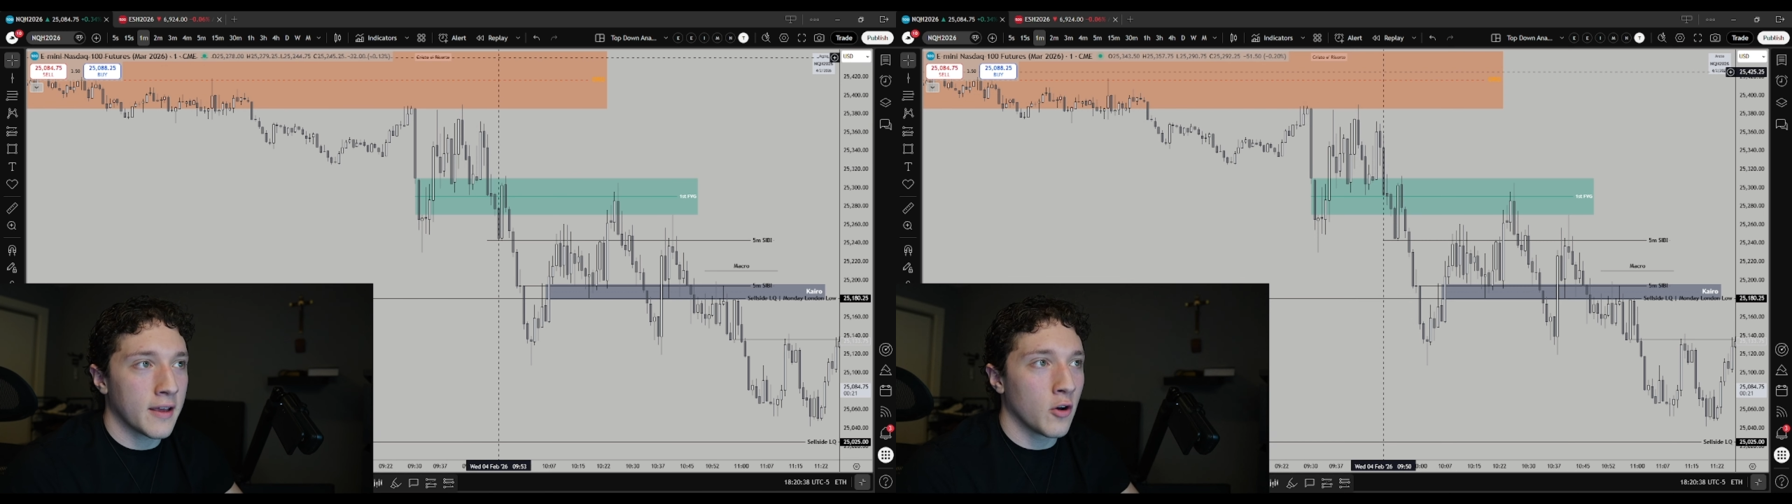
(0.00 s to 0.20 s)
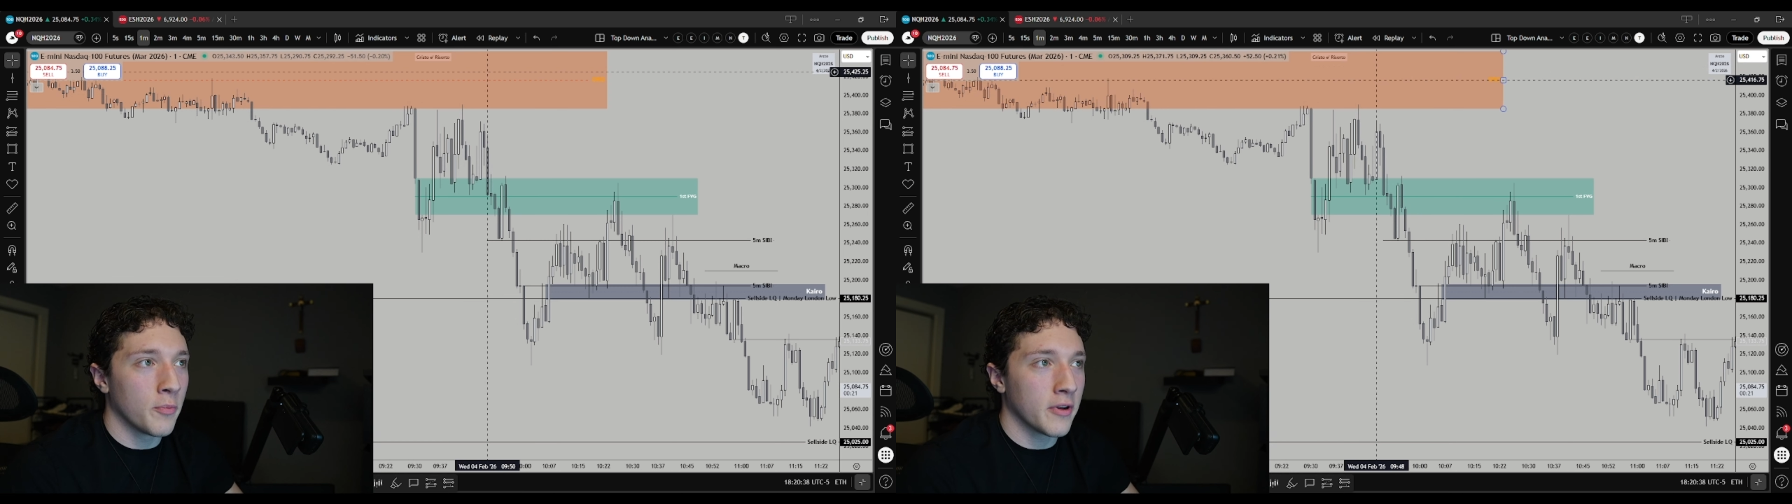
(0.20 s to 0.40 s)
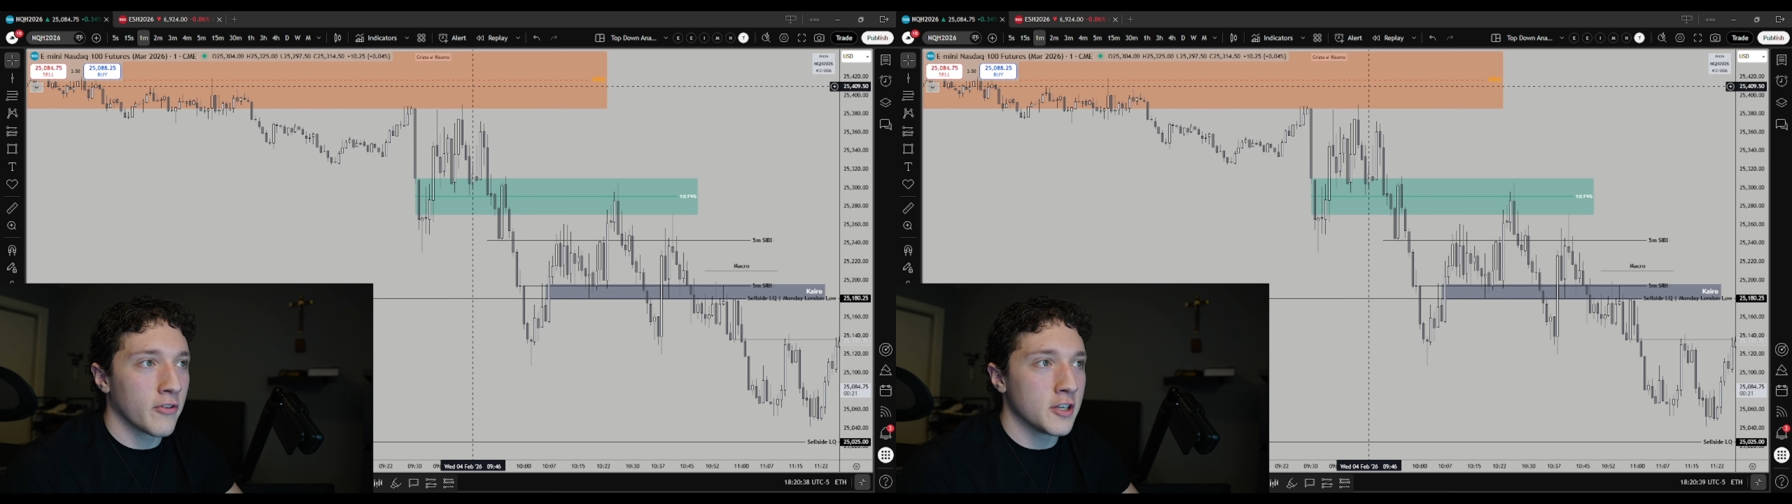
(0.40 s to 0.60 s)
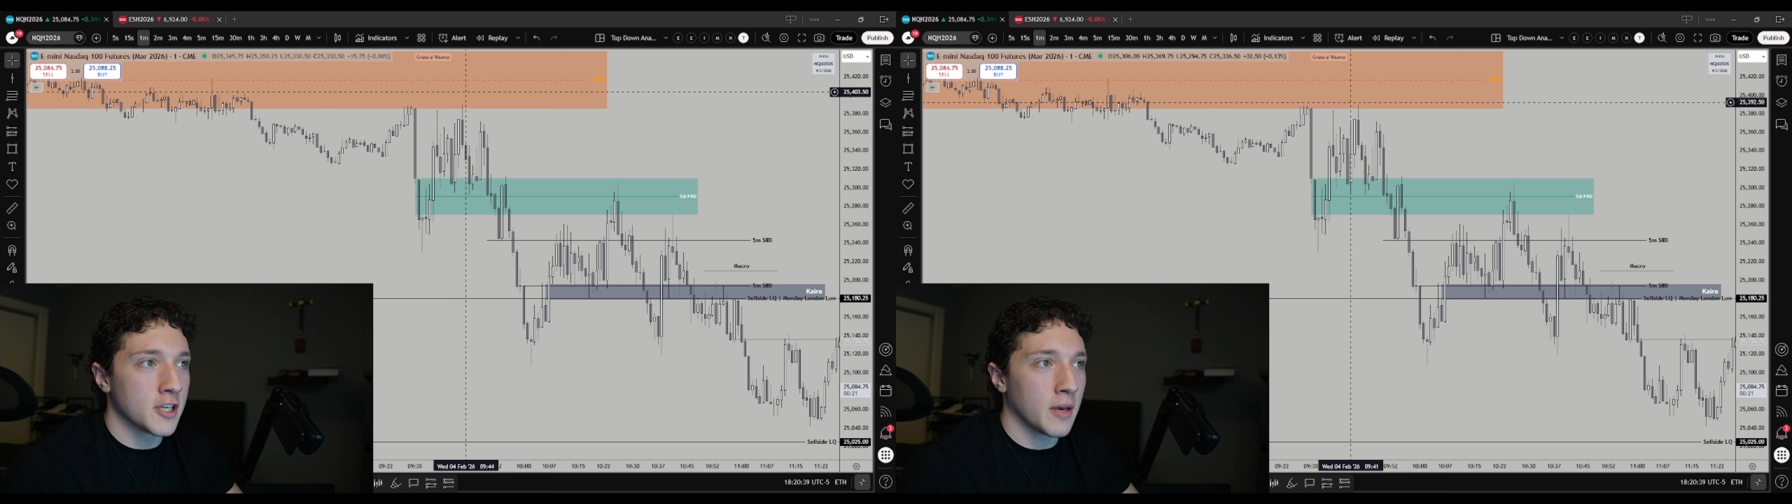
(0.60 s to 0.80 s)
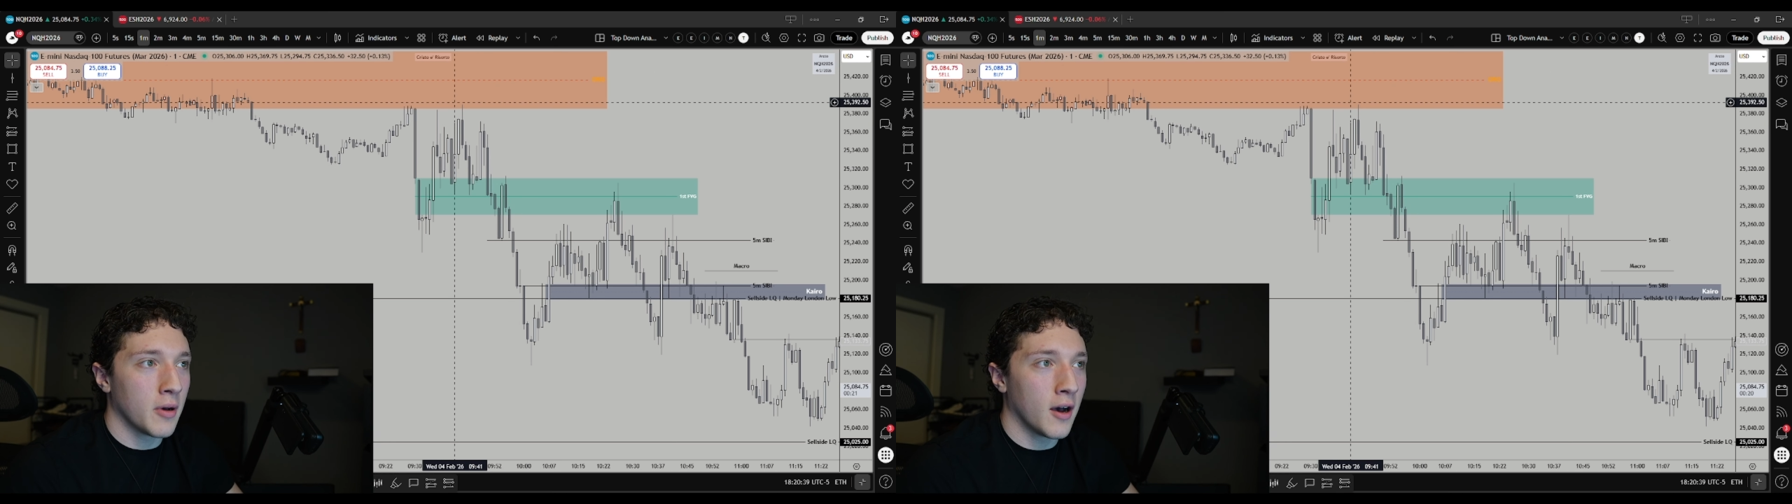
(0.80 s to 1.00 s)
opening range
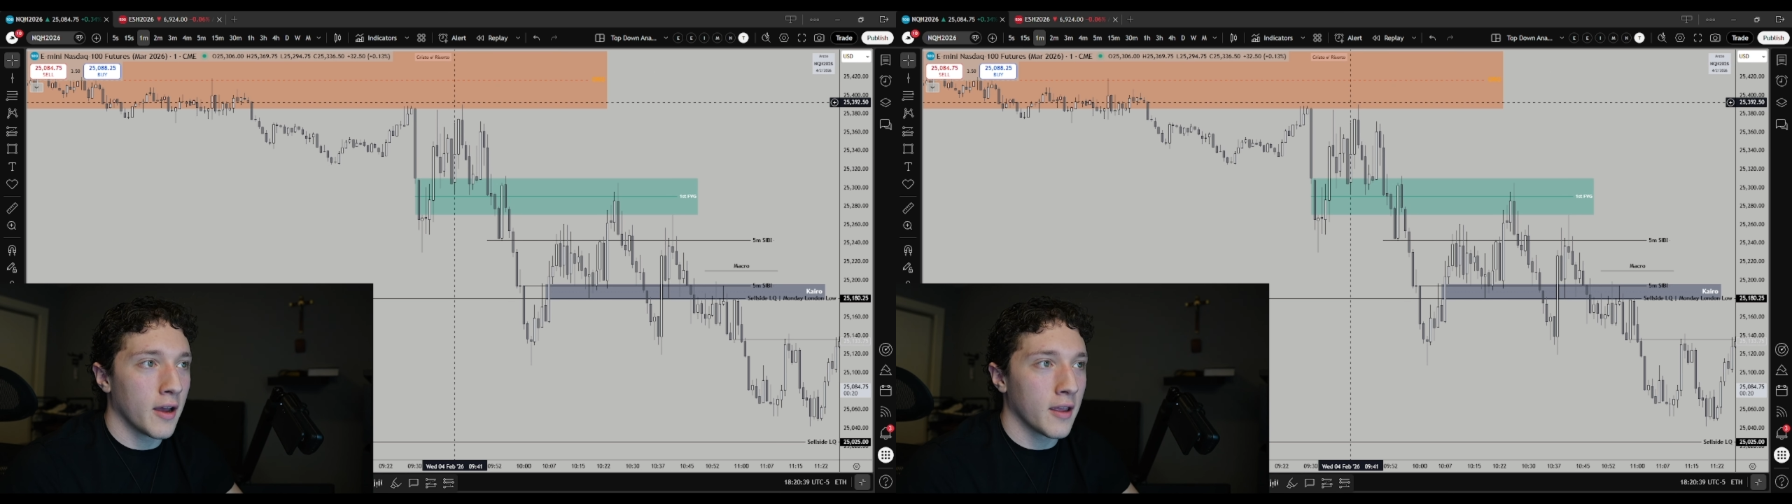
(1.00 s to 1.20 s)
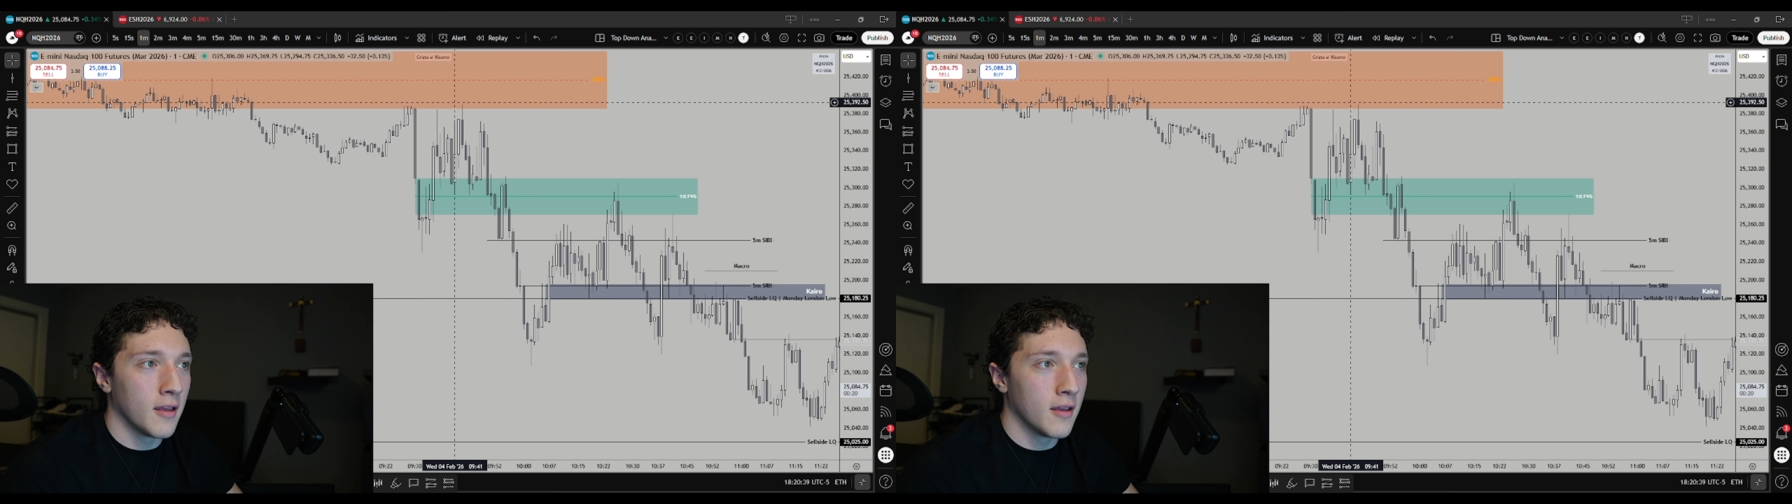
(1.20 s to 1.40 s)
gap high.